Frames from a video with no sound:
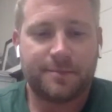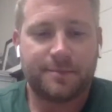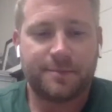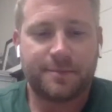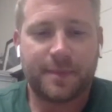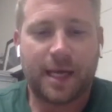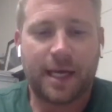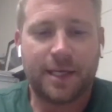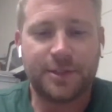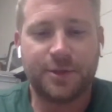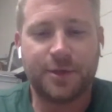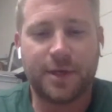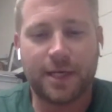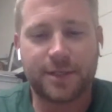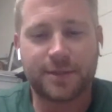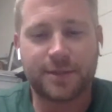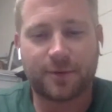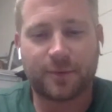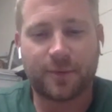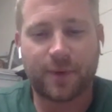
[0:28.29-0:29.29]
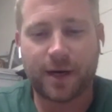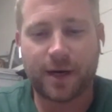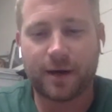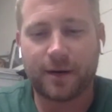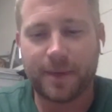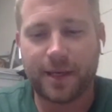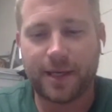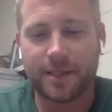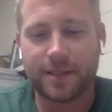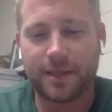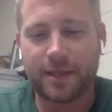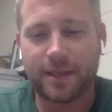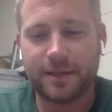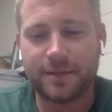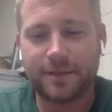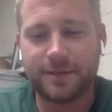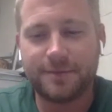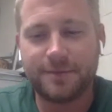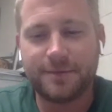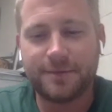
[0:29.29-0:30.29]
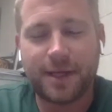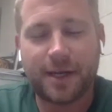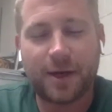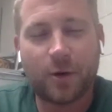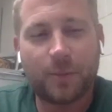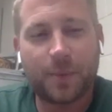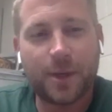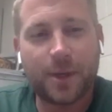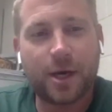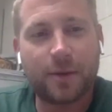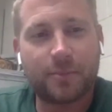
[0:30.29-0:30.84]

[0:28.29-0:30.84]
As you guys are aware, it opened